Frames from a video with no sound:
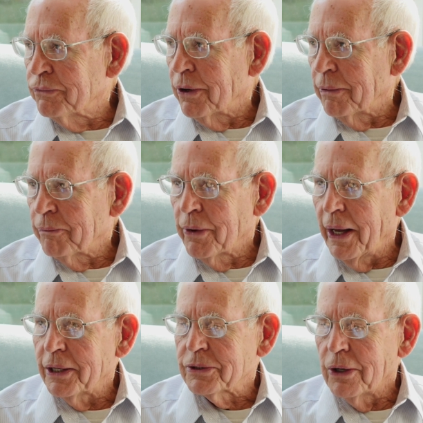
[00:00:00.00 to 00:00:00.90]
of
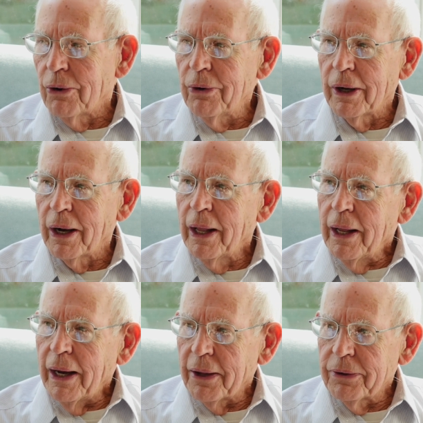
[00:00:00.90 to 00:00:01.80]
gas and oil,
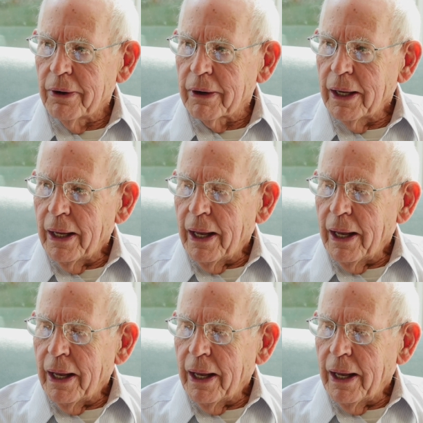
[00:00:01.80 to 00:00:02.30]
I thought,